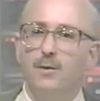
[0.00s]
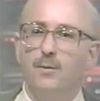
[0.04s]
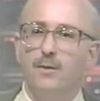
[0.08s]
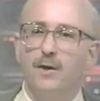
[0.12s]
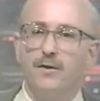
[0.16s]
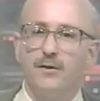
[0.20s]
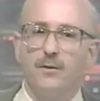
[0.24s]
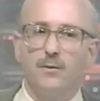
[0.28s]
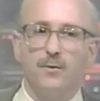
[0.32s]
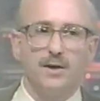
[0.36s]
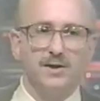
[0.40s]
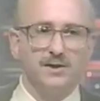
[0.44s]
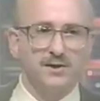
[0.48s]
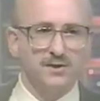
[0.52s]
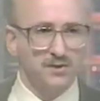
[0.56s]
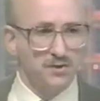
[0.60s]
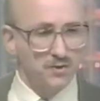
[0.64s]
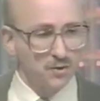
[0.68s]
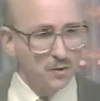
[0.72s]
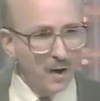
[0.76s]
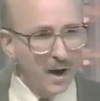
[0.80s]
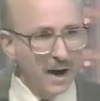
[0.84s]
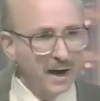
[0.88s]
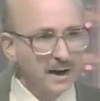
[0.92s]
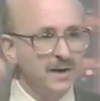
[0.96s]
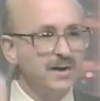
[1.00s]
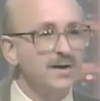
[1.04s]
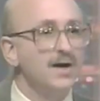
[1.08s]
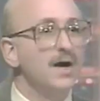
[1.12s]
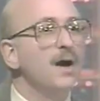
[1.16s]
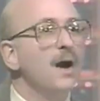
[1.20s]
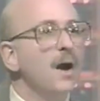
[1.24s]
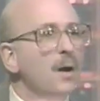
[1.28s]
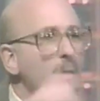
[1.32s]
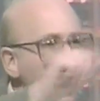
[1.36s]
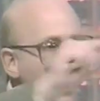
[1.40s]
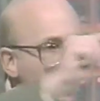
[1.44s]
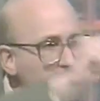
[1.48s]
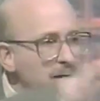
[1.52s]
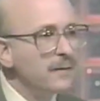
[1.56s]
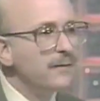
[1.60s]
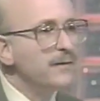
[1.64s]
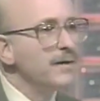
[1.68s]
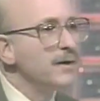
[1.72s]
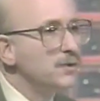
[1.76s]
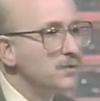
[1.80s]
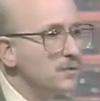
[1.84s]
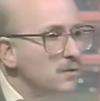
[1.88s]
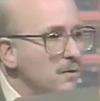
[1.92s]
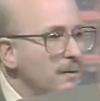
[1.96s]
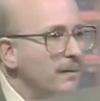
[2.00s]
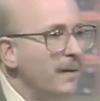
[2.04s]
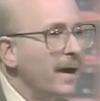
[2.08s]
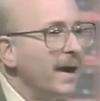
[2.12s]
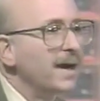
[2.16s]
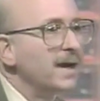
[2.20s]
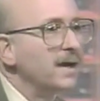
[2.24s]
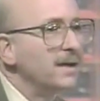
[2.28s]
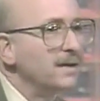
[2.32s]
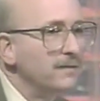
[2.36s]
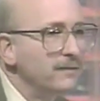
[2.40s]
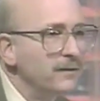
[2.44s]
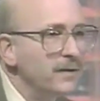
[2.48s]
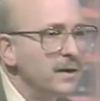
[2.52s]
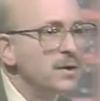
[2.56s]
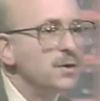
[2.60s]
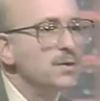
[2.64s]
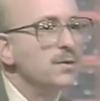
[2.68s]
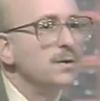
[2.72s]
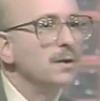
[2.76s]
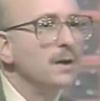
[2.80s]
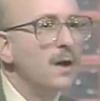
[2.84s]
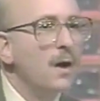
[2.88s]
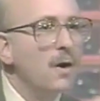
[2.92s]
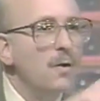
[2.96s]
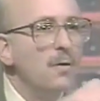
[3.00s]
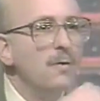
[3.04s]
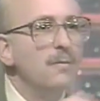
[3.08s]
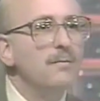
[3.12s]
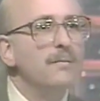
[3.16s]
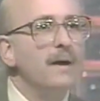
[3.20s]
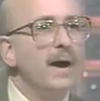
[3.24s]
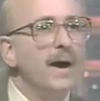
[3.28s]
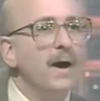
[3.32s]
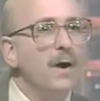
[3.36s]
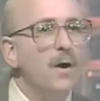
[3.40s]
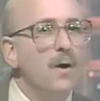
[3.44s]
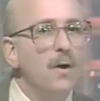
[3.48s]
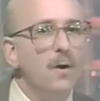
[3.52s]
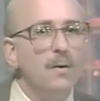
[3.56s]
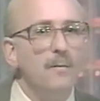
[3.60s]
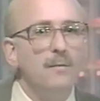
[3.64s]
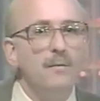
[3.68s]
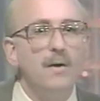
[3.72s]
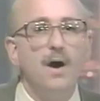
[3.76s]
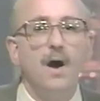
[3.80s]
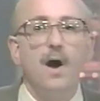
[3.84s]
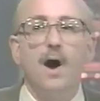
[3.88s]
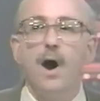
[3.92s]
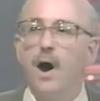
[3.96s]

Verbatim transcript: where the risk strikes individual by individual, home by home,